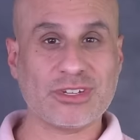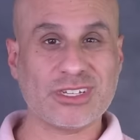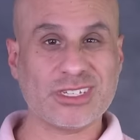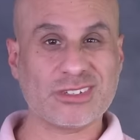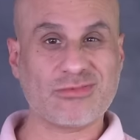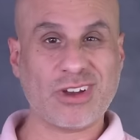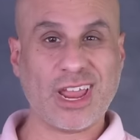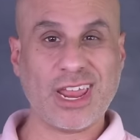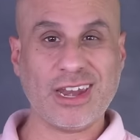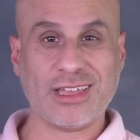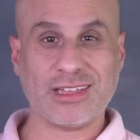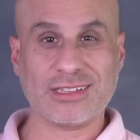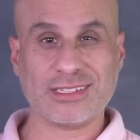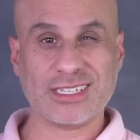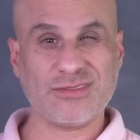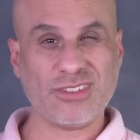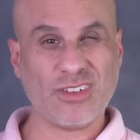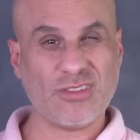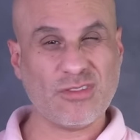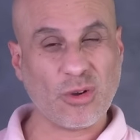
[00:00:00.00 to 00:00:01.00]
which is
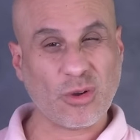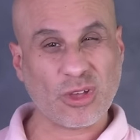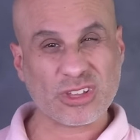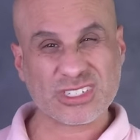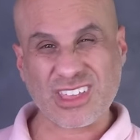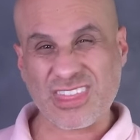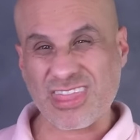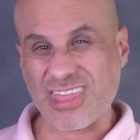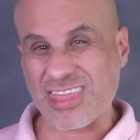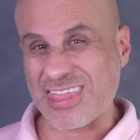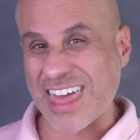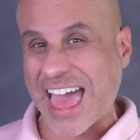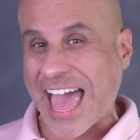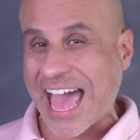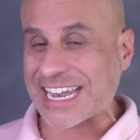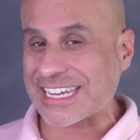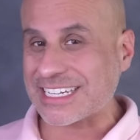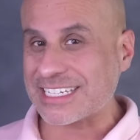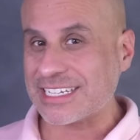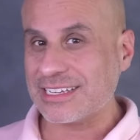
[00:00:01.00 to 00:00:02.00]
radiance, if you focus on
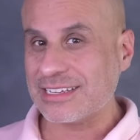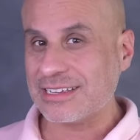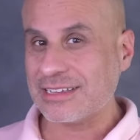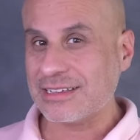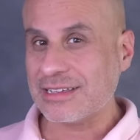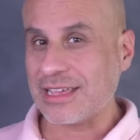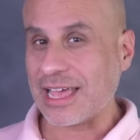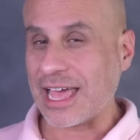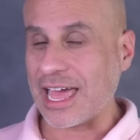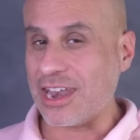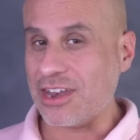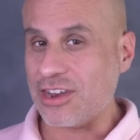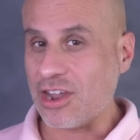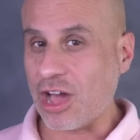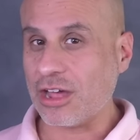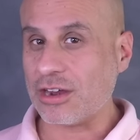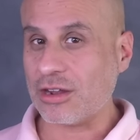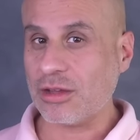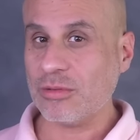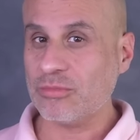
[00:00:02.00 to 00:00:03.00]
that and
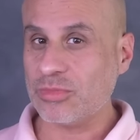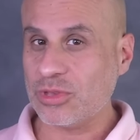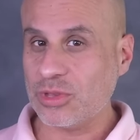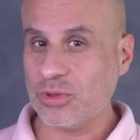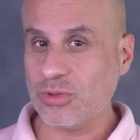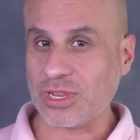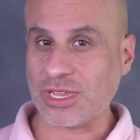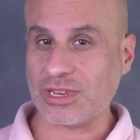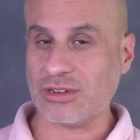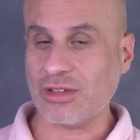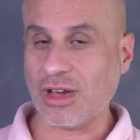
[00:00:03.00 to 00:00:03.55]
not on beauty,